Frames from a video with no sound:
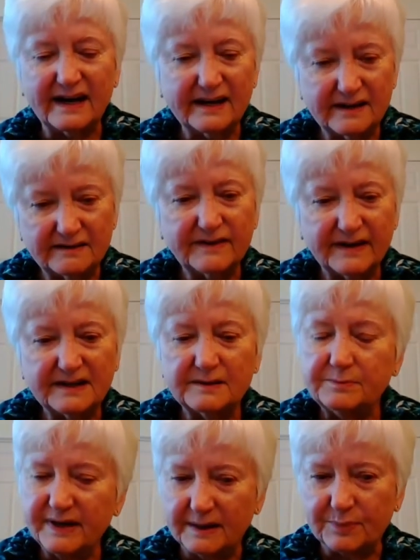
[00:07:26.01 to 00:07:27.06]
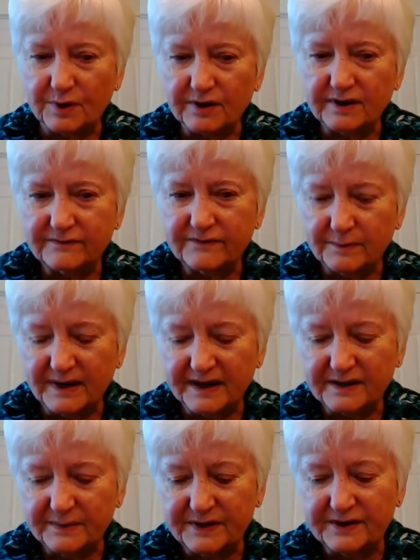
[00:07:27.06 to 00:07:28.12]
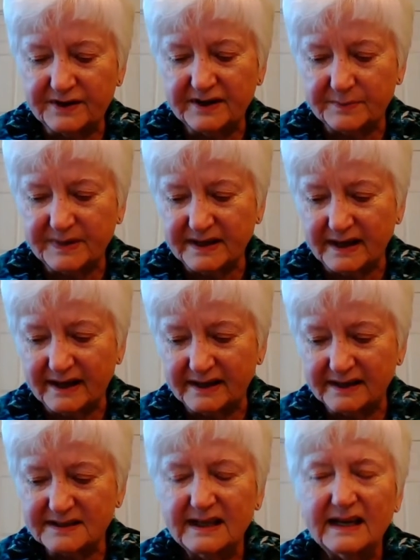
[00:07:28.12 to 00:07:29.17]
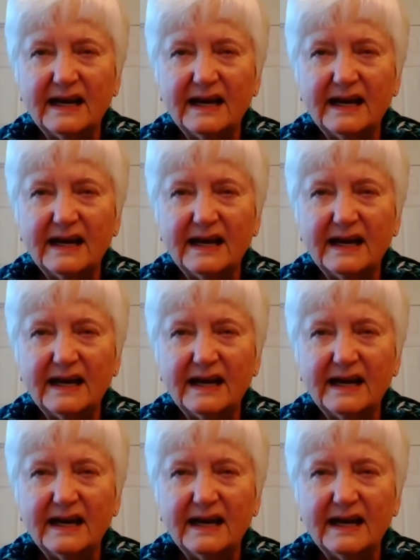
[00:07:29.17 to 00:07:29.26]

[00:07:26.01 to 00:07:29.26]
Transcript: I had invited Pat Bergen from my community to be on it,